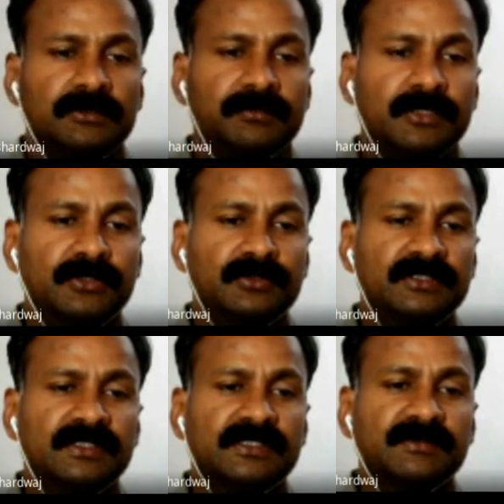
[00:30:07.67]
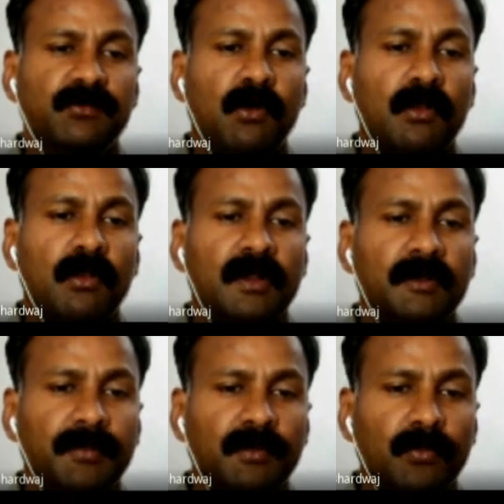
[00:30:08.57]
producing a small
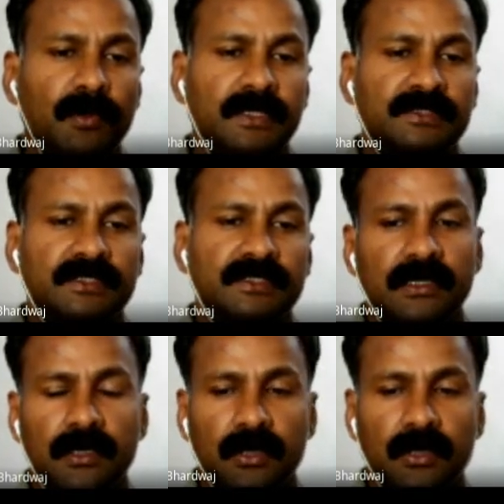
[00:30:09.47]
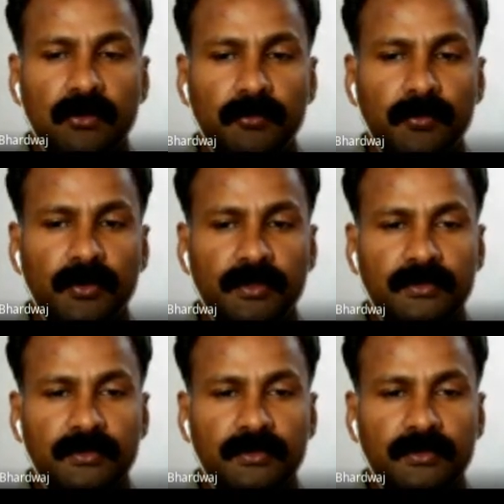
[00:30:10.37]
ripple voltage at the output.